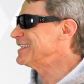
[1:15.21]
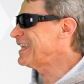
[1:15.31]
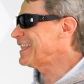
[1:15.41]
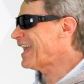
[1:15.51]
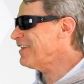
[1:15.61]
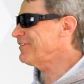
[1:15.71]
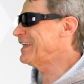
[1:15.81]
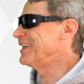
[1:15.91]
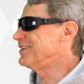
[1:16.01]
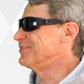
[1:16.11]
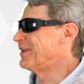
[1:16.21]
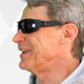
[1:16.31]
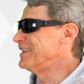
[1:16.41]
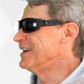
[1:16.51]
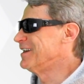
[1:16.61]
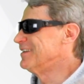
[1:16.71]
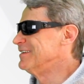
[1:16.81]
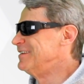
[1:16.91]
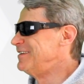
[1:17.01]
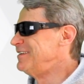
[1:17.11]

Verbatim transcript: they're laughing at you right now.